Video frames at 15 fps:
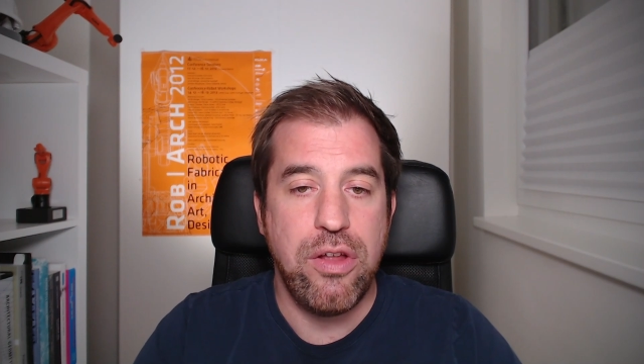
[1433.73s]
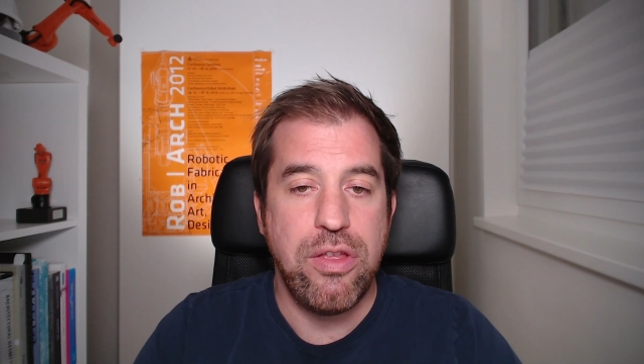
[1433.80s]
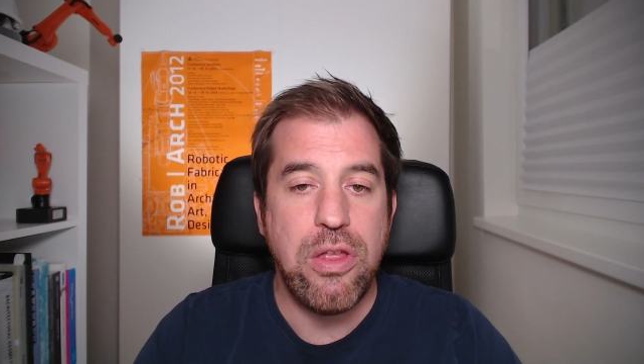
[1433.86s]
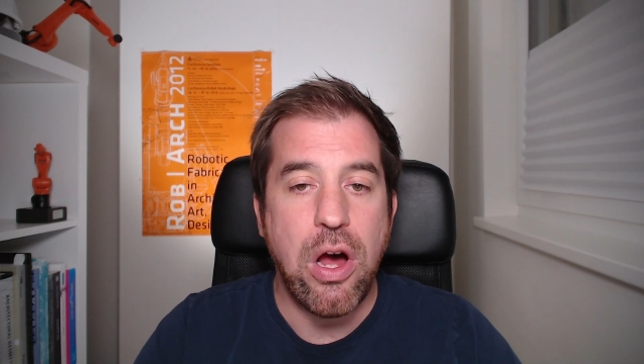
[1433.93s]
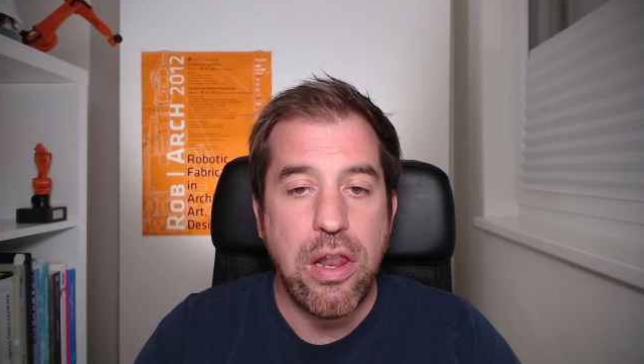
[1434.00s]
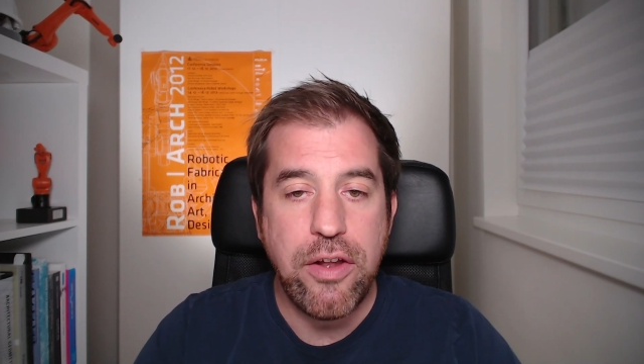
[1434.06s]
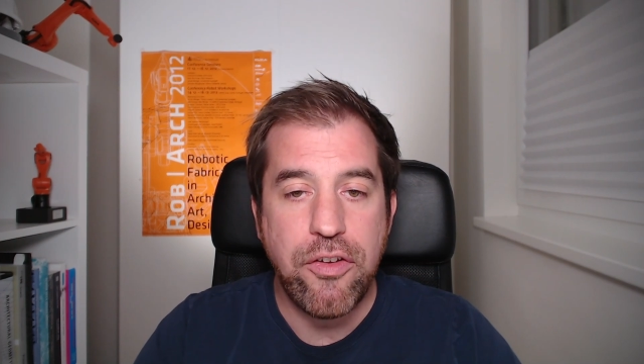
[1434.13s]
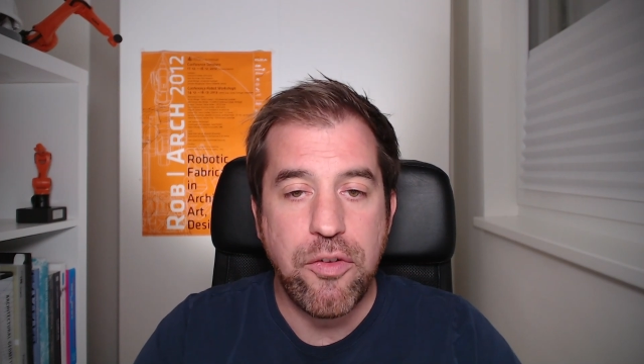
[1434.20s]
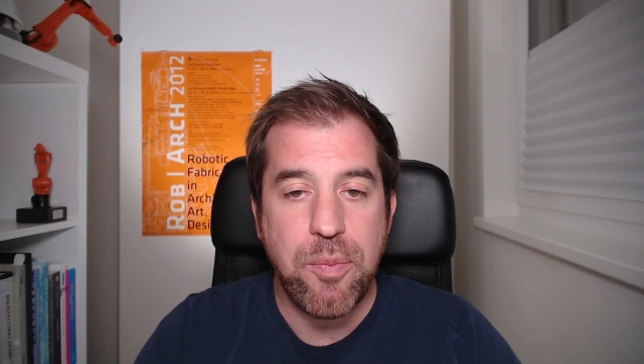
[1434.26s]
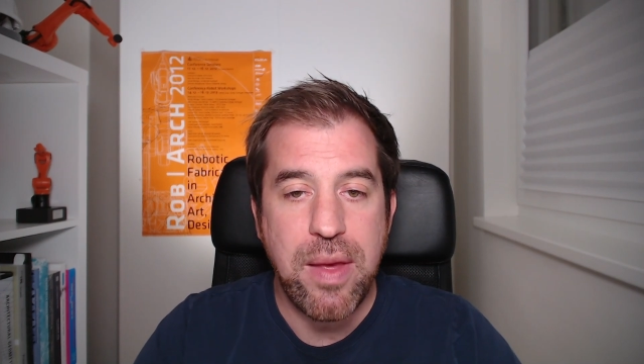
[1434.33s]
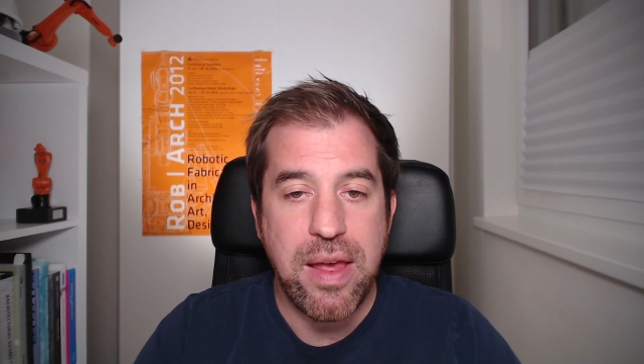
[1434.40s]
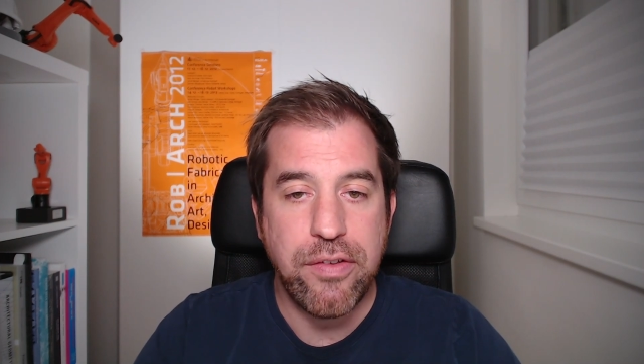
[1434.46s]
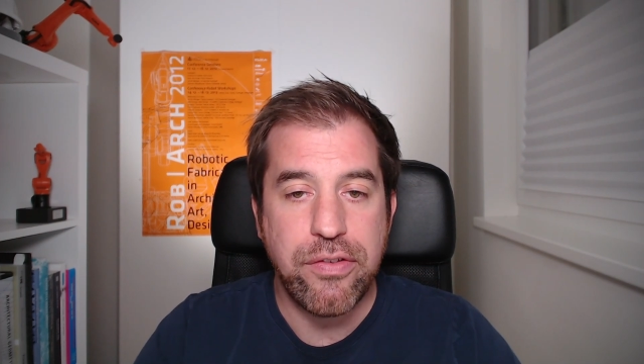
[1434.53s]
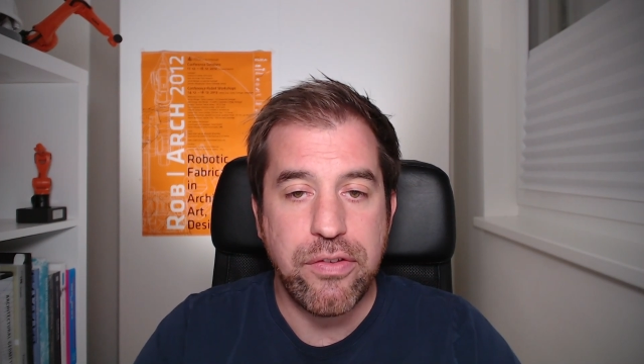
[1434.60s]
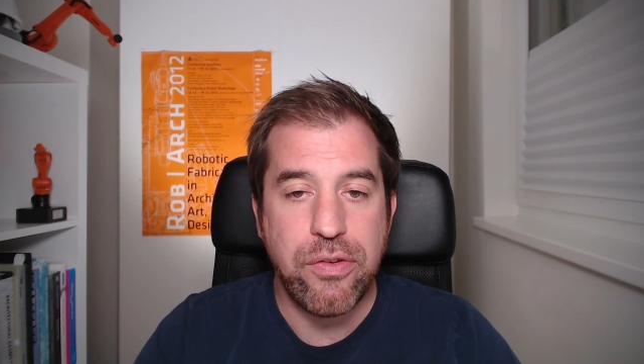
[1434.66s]
knowledge
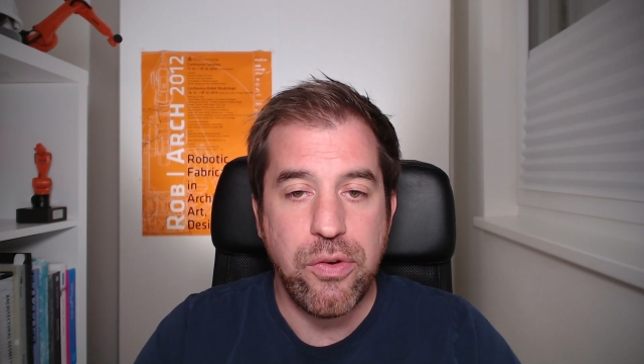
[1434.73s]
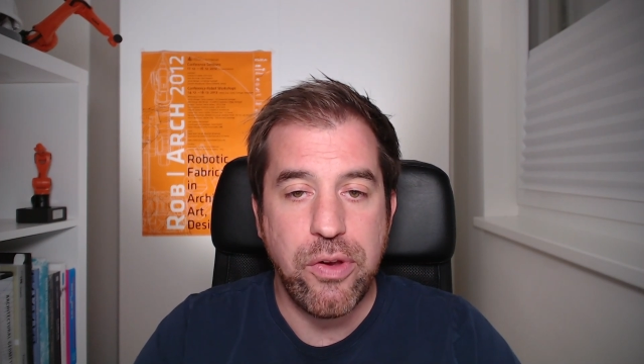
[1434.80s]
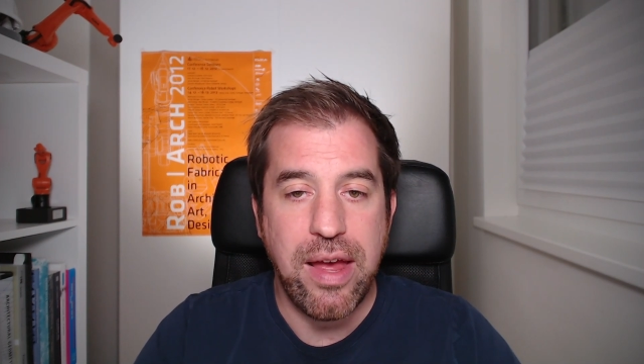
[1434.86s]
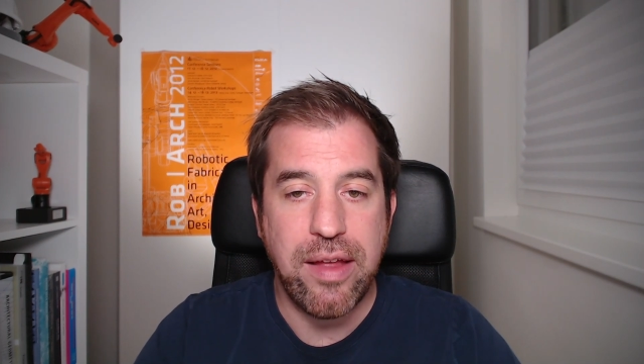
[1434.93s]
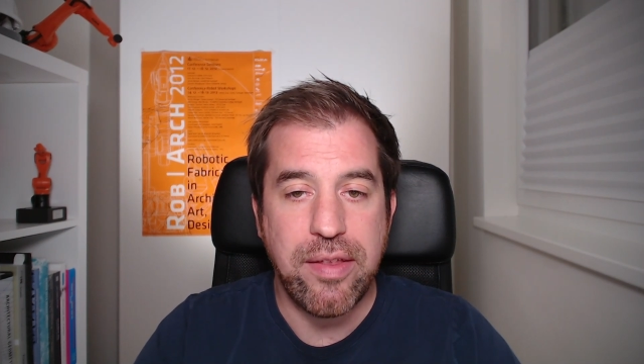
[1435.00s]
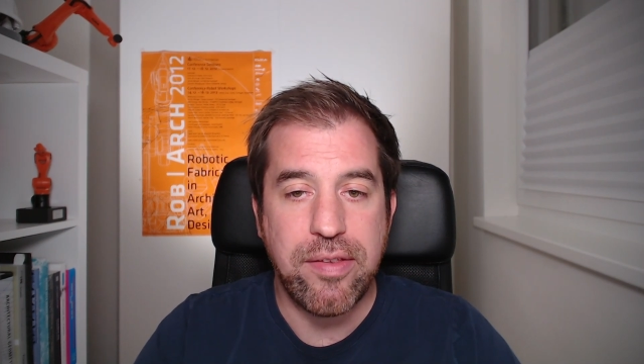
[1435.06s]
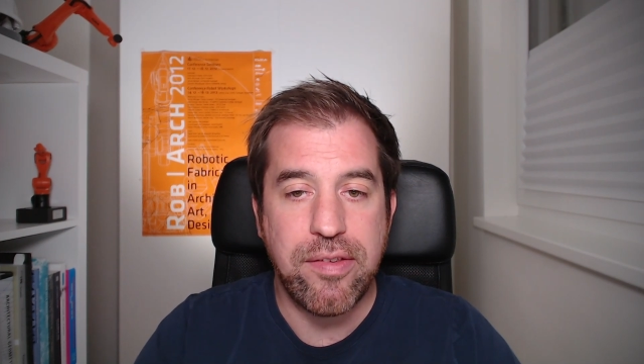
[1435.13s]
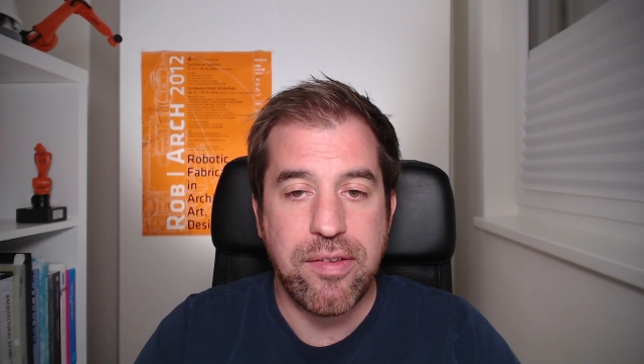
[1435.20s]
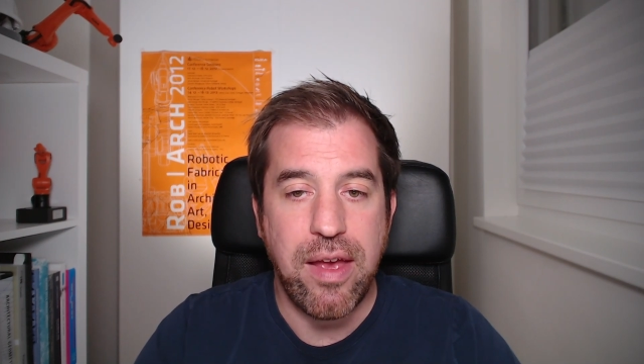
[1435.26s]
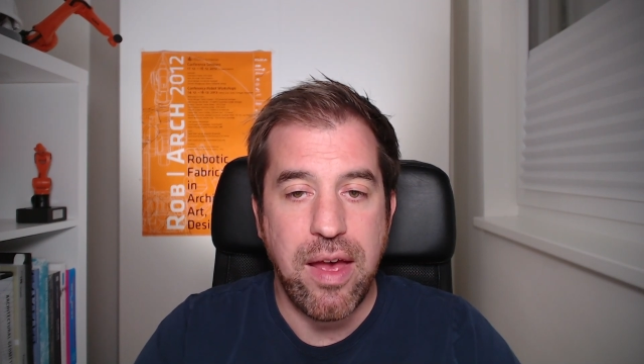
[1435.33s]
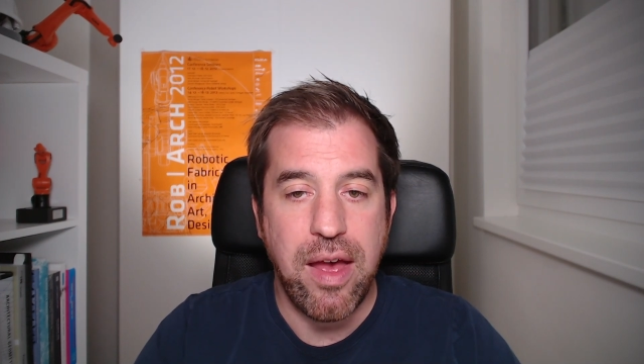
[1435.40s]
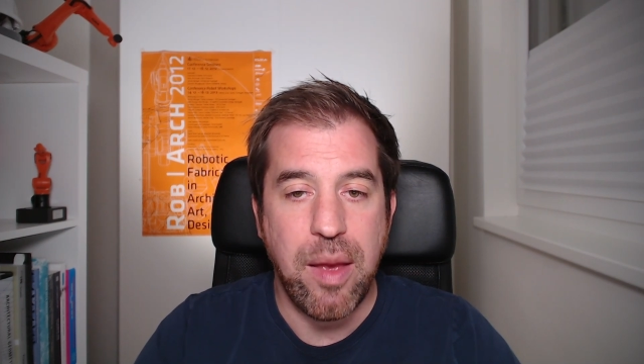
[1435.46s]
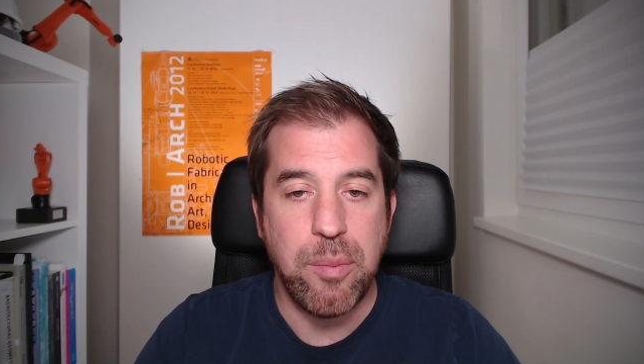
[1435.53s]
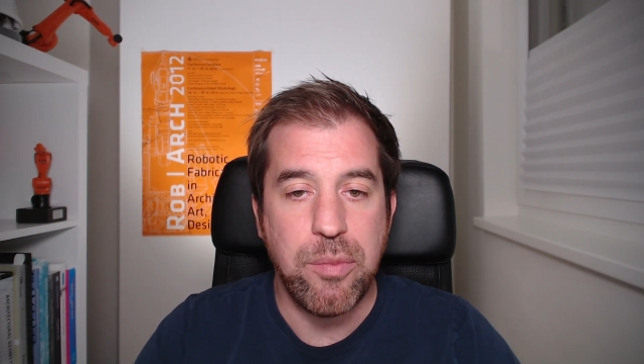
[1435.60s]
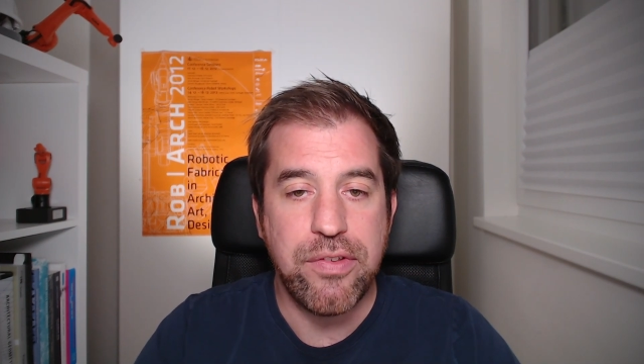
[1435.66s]
base to get
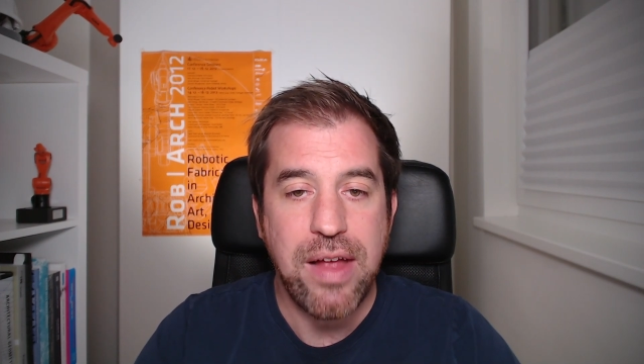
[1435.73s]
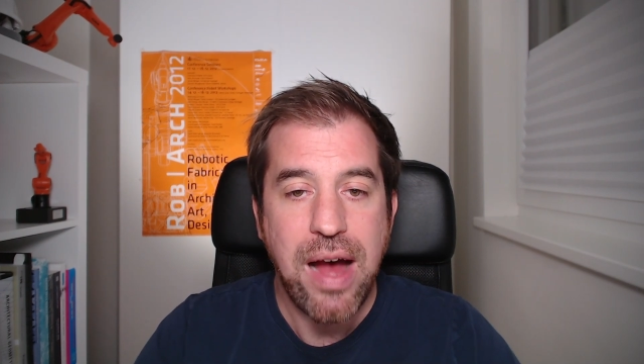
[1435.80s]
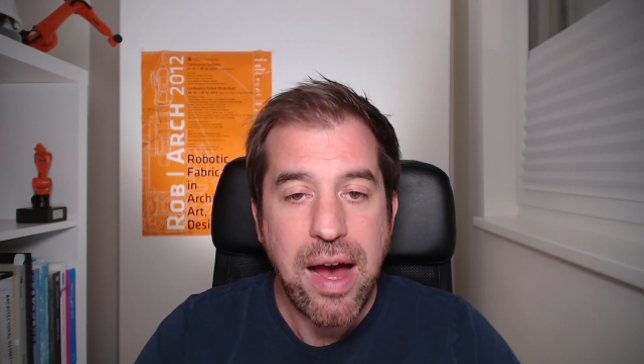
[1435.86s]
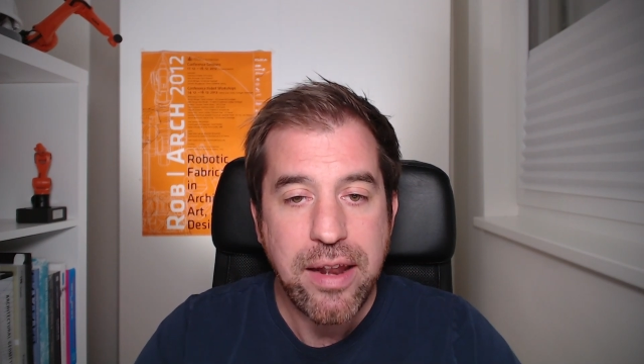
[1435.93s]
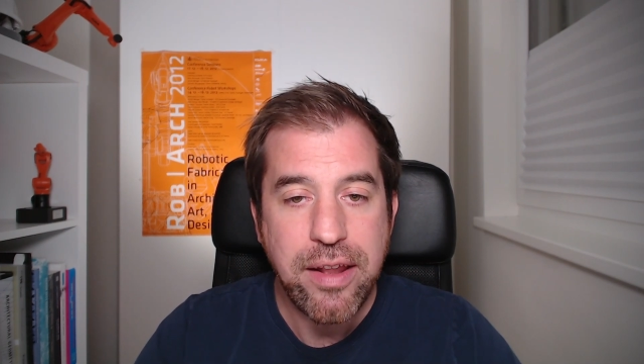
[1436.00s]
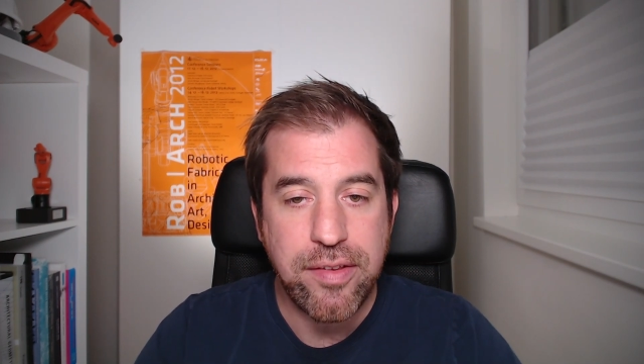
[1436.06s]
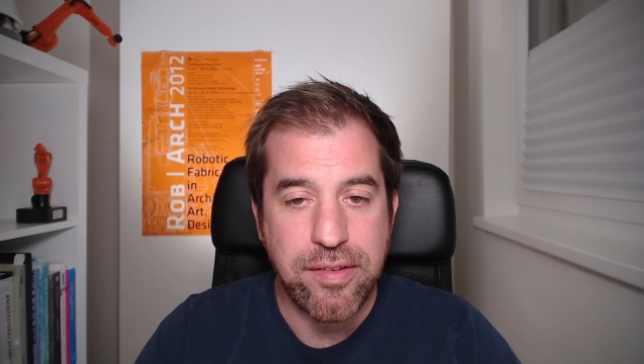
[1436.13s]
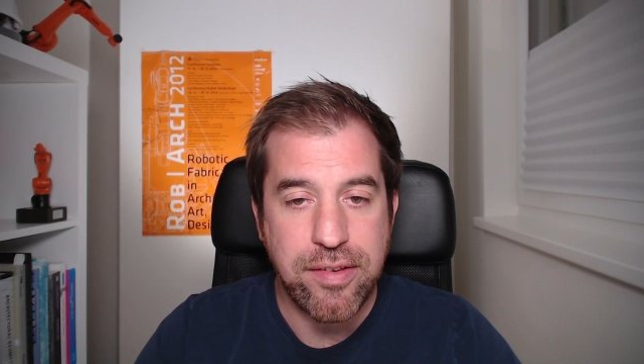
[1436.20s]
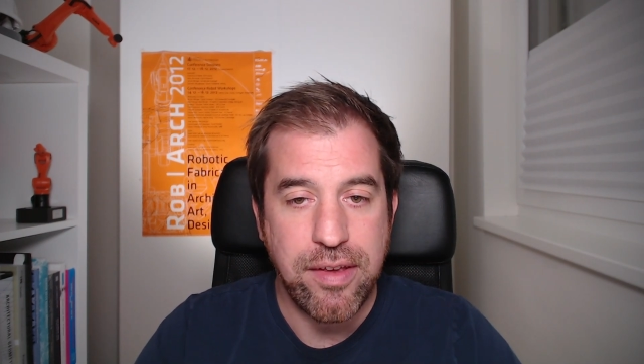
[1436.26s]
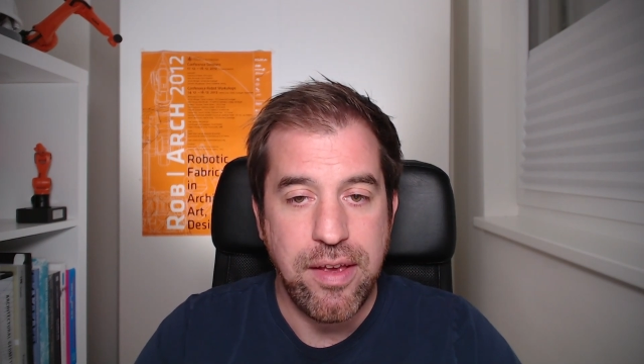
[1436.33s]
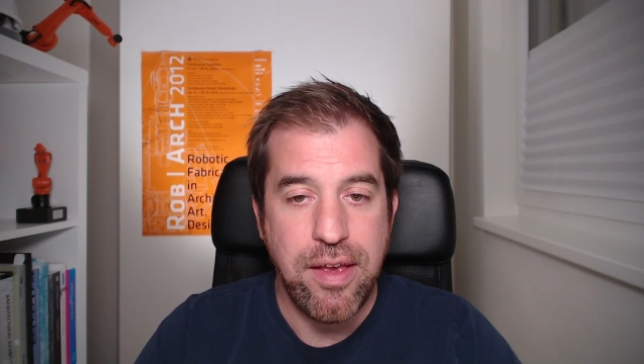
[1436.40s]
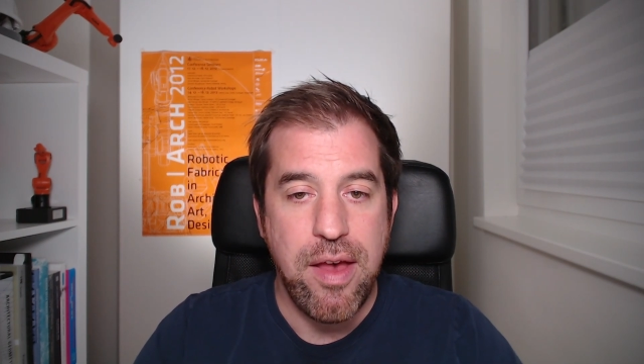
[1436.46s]
started.